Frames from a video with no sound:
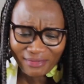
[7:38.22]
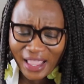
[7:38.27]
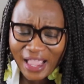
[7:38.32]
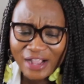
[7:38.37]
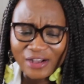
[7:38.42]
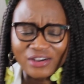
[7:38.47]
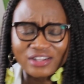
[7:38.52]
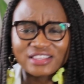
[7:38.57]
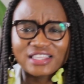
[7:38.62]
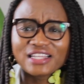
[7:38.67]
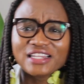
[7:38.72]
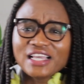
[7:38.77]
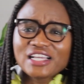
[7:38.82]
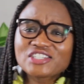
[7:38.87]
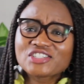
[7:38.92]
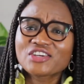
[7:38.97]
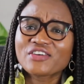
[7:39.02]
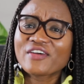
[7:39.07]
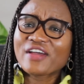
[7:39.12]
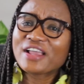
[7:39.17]
I got the
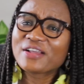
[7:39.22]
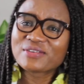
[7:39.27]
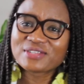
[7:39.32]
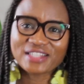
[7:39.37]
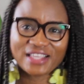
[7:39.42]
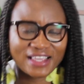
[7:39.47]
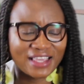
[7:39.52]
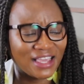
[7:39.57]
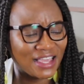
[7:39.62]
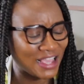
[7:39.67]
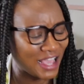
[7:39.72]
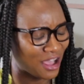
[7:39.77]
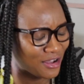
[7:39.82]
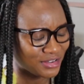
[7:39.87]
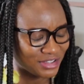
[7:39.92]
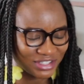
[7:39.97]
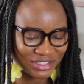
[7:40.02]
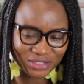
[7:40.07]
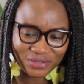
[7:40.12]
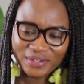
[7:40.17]
lecturer. He was like, hey, how
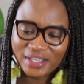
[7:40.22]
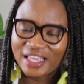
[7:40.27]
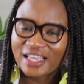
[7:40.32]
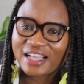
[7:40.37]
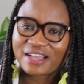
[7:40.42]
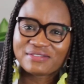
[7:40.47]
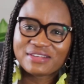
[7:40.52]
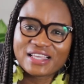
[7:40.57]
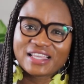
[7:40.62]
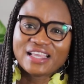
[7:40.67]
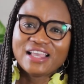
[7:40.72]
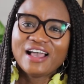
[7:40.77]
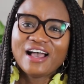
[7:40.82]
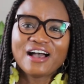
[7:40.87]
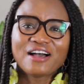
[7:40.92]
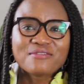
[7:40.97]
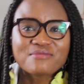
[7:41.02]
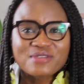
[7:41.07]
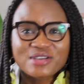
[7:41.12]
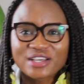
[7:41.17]
are you doing? I'm like,
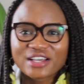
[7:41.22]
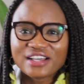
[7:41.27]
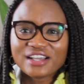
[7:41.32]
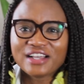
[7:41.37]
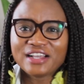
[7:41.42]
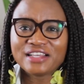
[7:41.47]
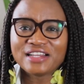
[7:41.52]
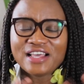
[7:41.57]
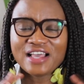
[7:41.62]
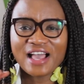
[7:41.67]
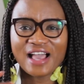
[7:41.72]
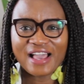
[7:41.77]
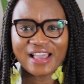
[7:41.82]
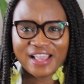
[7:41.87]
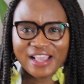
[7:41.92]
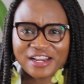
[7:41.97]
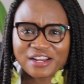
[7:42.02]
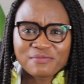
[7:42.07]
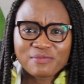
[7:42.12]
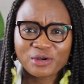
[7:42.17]
I'm good. I
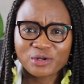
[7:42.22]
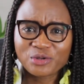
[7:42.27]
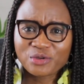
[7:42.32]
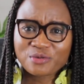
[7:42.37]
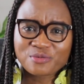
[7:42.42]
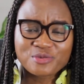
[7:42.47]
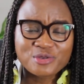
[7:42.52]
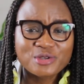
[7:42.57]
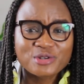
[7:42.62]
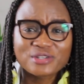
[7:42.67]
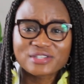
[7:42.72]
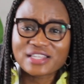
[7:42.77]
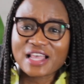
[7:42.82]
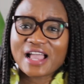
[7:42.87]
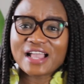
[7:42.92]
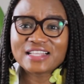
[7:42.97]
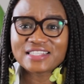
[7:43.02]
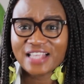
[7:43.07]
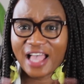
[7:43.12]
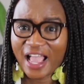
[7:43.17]
heard about computer
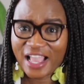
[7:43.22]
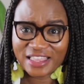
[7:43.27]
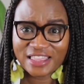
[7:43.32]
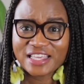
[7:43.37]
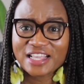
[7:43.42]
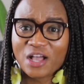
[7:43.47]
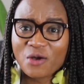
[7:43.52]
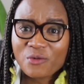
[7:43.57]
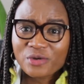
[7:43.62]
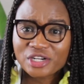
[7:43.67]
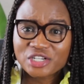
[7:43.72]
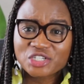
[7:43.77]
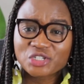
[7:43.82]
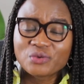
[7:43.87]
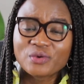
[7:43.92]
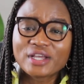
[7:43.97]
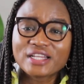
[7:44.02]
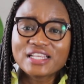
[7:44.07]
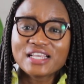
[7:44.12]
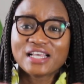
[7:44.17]
science. I think I want to
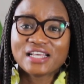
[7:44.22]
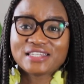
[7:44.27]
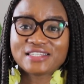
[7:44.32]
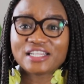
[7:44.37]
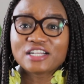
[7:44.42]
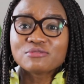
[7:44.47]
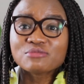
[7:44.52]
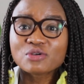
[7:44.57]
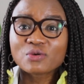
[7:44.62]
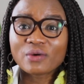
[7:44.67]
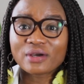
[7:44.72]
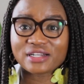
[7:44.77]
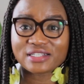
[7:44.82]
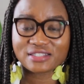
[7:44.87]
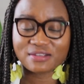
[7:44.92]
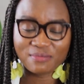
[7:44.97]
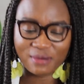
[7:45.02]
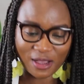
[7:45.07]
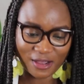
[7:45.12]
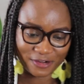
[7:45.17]
do it. Tell me what it's
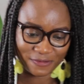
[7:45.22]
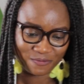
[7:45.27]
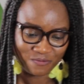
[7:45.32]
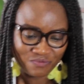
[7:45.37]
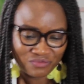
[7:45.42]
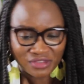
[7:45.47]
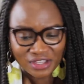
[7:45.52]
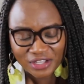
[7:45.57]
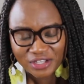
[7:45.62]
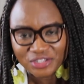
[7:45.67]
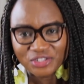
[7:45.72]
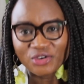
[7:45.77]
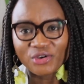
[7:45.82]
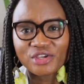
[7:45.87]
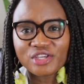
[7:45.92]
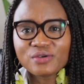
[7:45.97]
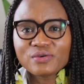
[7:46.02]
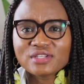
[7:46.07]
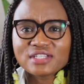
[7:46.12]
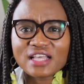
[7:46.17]
about. So
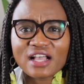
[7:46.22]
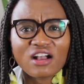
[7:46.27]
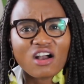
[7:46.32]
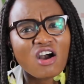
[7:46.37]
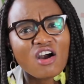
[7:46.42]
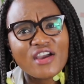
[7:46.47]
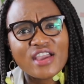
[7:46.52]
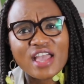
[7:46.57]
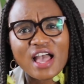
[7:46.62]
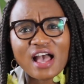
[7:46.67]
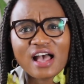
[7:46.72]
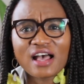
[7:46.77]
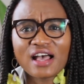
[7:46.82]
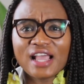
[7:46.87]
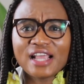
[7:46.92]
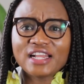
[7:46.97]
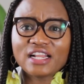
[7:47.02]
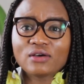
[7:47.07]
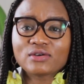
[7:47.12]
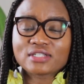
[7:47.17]
he was like, oh
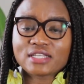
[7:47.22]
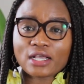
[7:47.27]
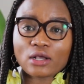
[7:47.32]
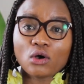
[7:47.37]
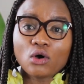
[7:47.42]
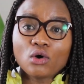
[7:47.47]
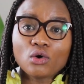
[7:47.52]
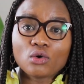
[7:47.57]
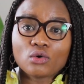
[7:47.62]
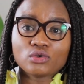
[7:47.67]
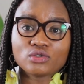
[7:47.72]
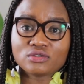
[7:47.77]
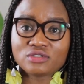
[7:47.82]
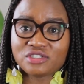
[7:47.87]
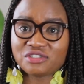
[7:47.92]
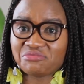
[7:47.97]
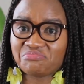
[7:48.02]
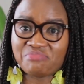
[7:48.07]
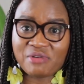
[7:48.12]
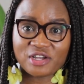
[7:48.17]
yeah. And I was like, oh,
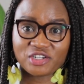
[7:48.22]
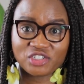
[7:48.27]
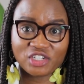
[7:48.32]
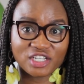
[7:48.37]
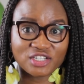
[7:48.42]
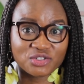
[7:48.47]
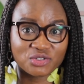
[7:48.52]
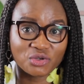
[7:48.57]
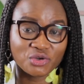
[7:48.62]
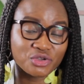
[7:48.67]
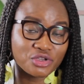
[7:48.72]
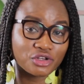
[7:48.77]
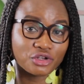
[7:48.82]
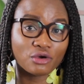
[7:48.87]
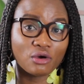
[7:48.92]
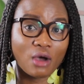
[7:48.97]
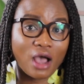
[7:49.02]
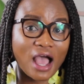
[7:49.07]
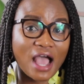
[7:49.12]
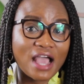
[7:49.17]
but just so you
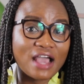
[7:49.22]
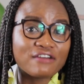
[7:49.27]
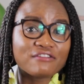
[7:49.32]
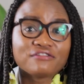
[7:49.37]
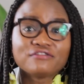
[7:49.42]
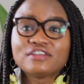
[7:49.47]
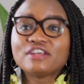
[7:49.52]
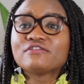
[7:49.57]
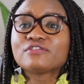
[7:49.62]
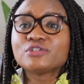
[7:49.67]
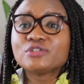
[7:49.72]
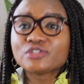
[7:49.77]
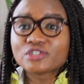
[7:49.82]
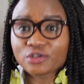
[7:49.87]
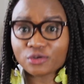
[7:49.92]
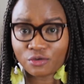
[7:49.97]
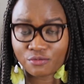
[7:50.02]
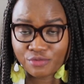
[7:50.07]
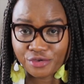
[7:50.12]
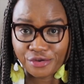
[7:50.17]
know, I've never used a
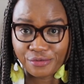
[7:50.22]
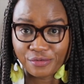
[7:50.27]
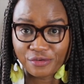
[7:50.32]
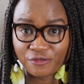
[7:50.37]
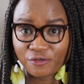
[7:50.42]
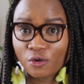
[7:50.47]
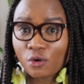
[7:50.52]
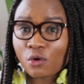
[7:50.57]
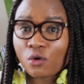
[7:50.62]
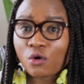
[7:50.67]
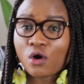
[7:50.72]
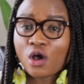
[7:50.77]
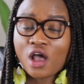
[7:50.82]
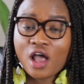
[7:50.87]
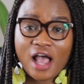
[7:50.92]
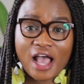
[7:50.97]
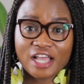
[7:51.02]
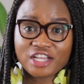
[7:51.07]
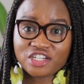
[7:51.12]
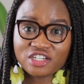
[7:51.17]
computer before.
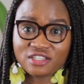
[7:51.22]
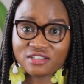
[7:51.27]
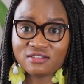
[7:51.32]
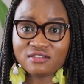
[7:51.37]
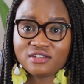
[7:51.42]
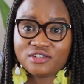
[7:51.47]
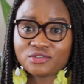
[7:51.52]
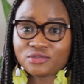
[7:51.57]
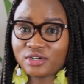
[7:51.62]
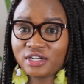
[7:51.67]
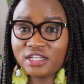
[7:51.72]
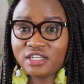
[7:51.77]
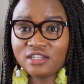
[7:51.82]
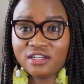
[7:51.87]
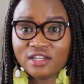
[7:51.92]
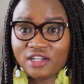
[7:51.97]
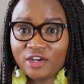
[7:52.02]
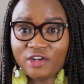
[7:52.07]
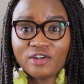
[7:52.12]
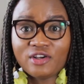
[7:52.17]
I just literally
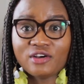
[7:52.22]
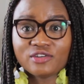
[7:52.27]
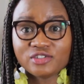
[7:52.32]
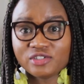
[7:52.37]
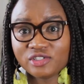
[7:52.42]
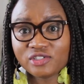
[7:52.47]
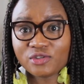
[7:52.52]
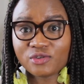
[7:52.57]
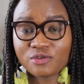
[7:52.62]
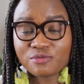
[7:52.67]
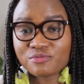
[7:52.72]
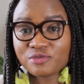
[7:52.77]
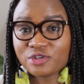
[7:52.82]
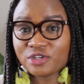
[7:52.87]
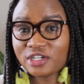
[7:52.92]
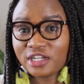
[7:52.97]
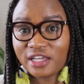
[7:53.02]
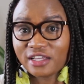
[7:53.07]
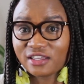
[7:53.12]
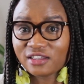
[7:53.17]
learned how to use a
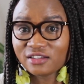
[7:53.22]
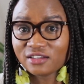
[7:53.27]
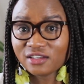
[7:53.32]
computer like